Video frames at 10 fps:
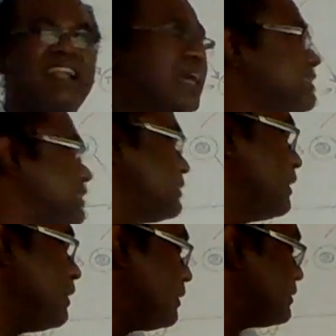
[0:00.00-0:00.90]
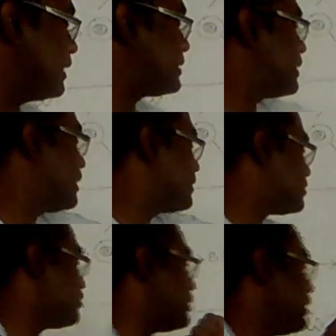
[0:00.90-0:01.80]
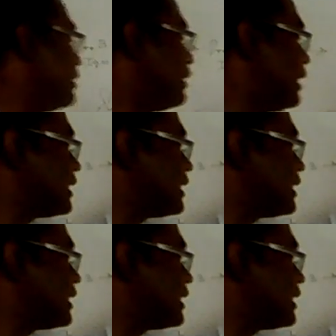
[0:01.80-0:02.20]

lysis. That's another story. And